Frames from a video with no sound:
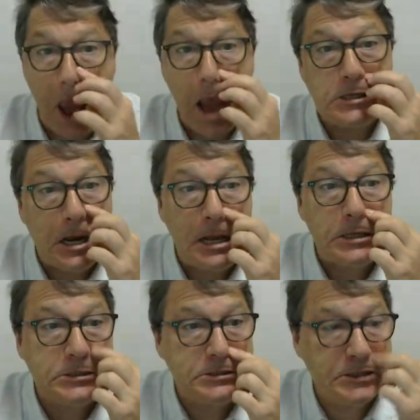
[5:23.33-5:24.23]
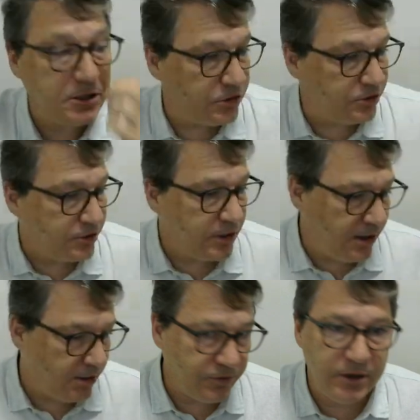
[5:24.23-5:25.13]
So let's take a look at
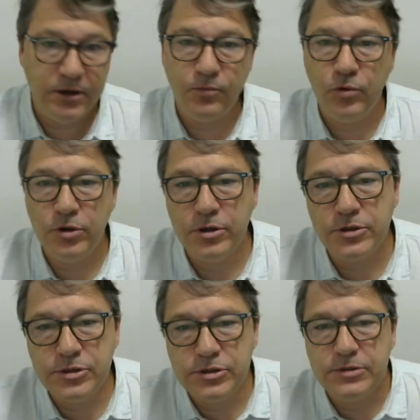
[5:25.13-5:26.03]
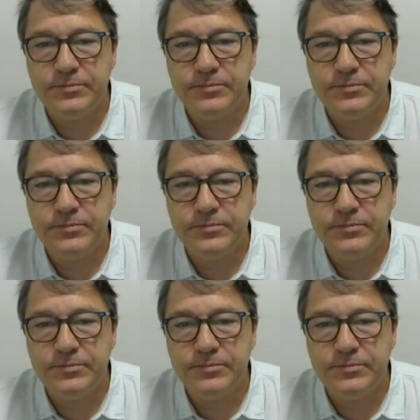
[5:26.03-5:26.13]
how it works.